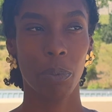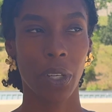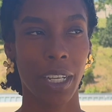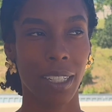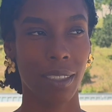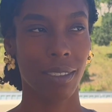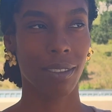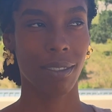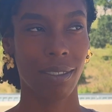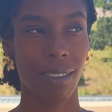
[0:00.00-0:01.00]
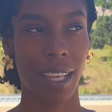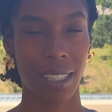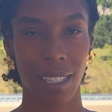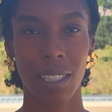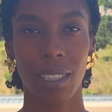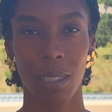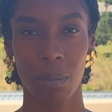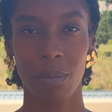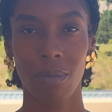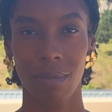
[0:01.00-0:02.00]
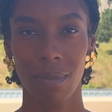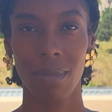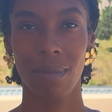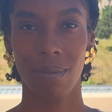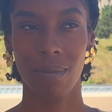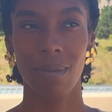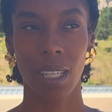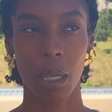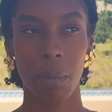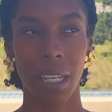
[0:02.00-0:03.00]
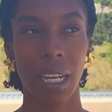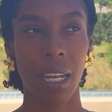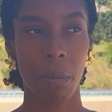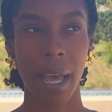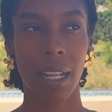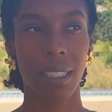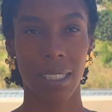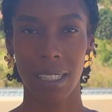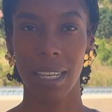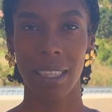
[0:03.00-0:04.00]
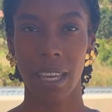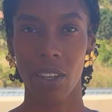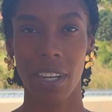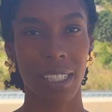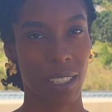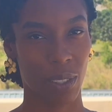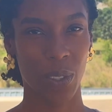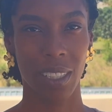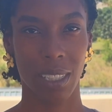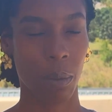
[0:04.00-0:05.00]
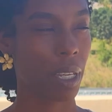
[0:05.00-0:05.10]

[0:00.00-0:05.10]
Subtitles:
But that took a minute, and the balancing ain't that great, so it could be